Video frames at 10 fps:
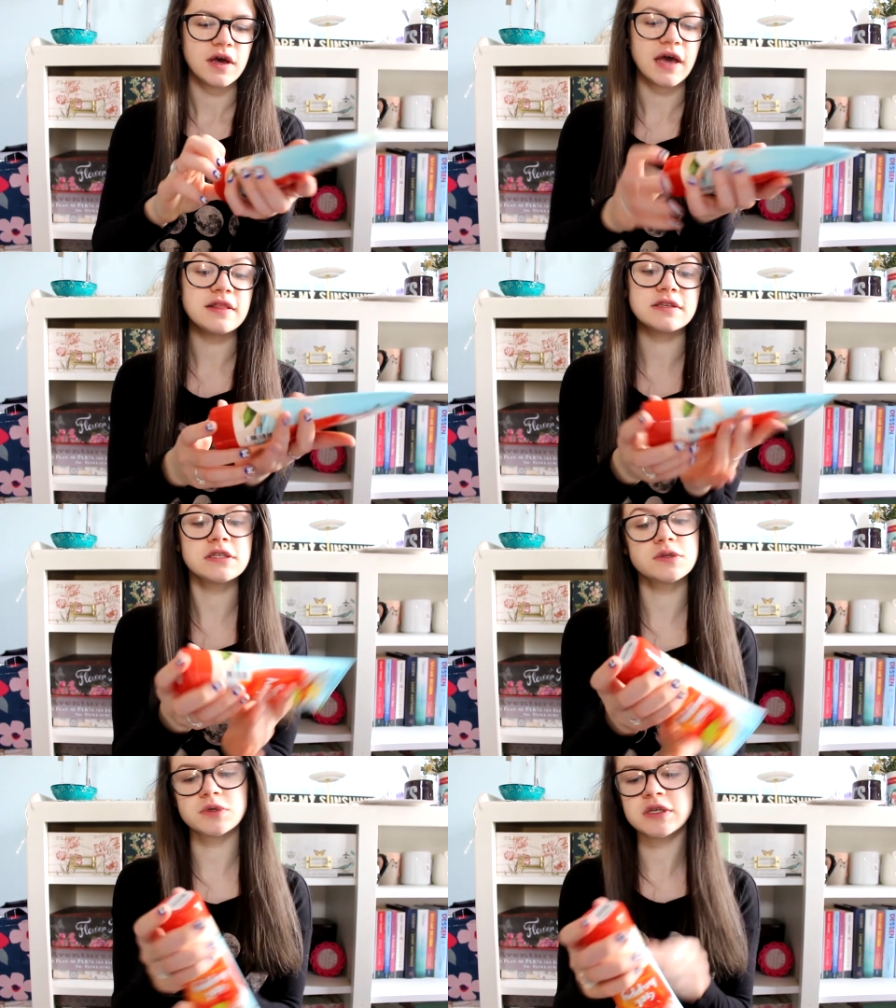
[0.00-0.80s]
And this
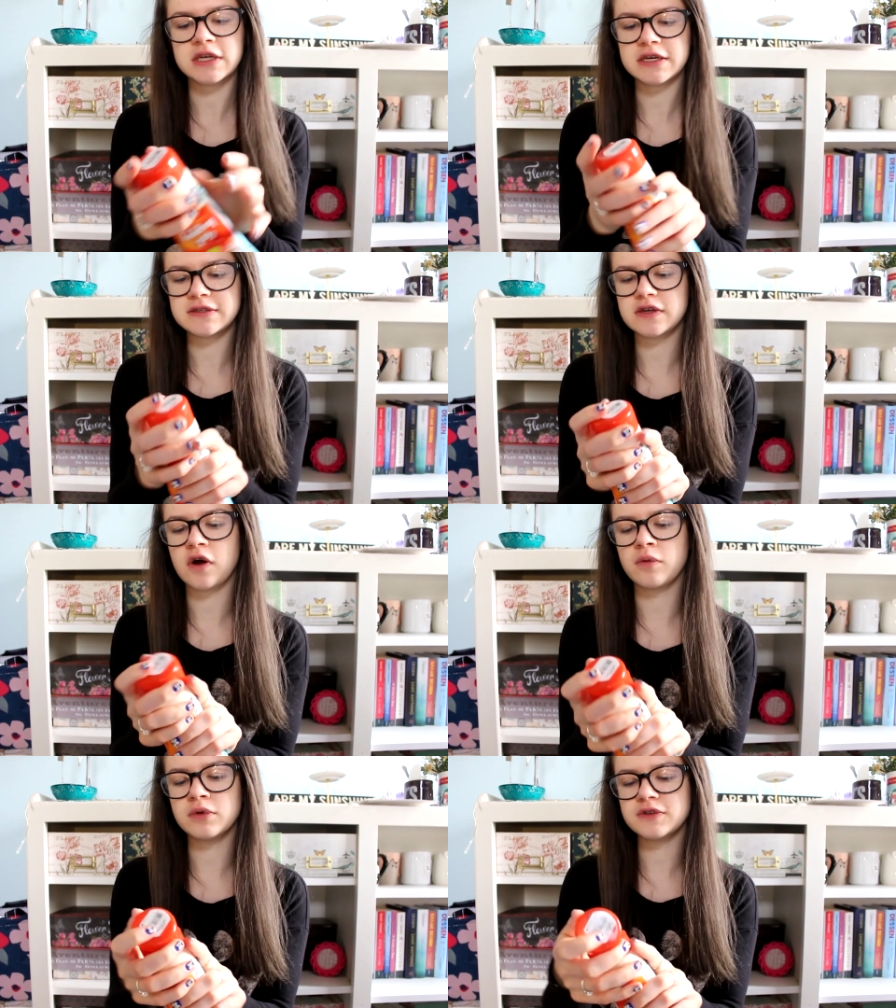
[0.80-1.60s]
is really nice. It
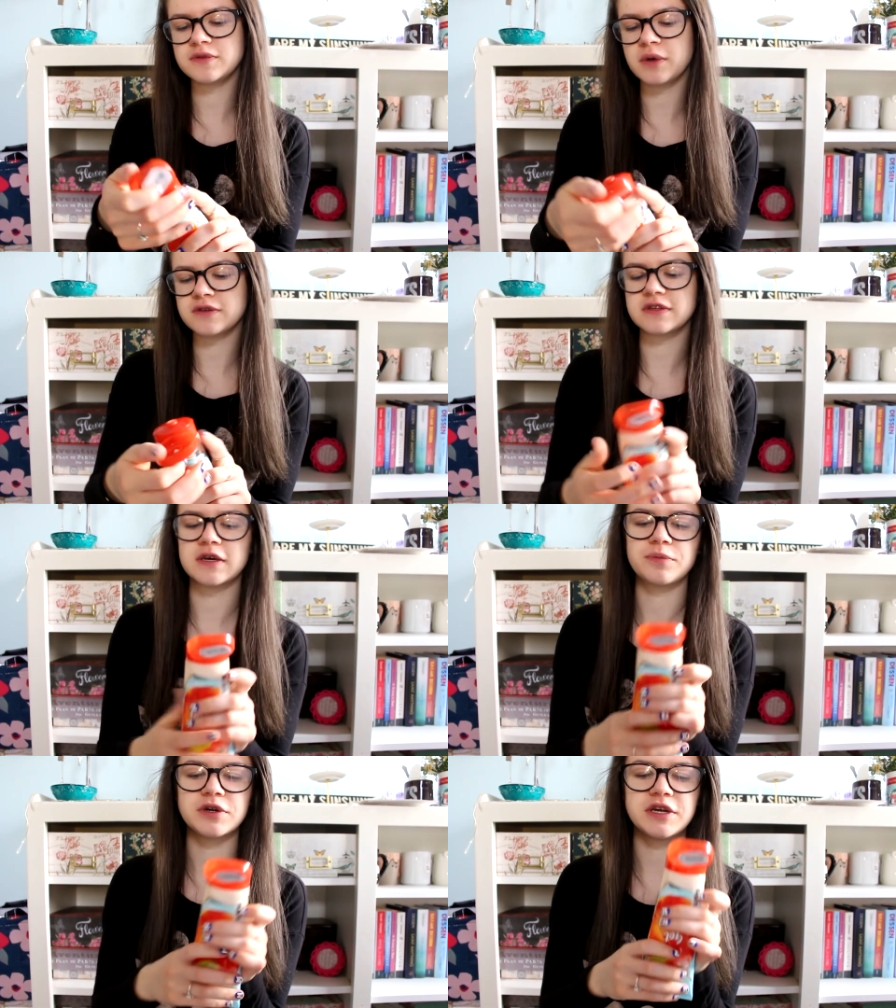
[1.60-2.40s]
almost smells
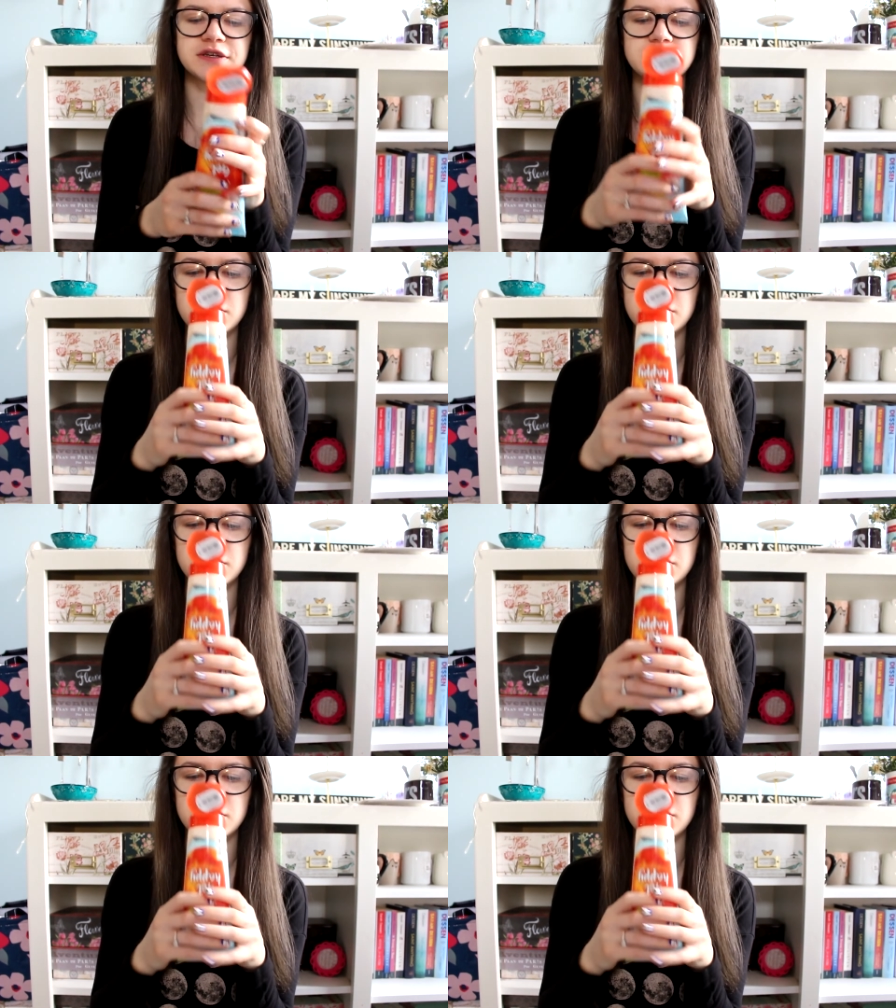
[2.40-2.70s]
like Pretty as a